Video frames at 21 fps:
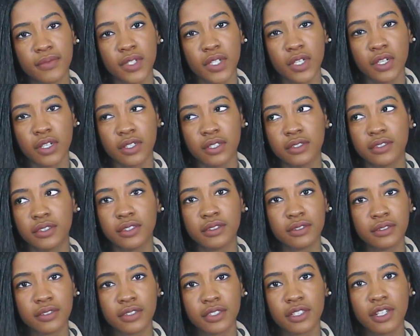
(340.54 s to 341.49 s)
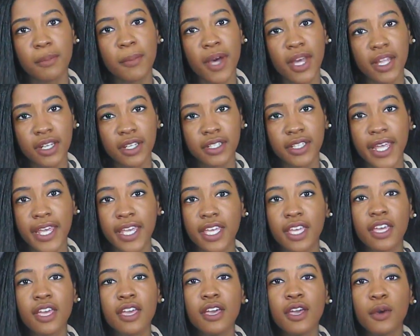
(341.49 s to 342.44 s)
girl, come on.
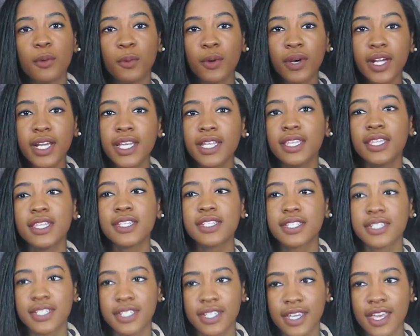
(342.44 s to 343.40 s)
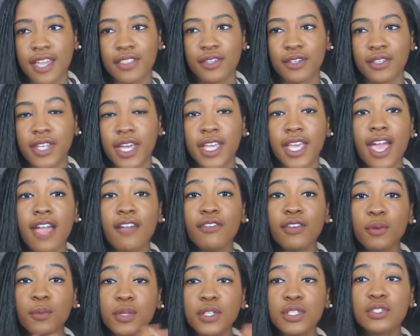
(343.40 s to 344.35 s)
Like, we're in this together. Like,
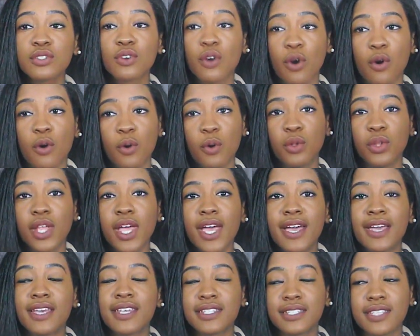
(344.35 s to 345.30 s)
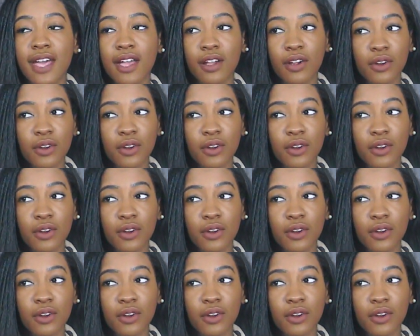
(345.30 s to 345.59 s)
everyone's goal is that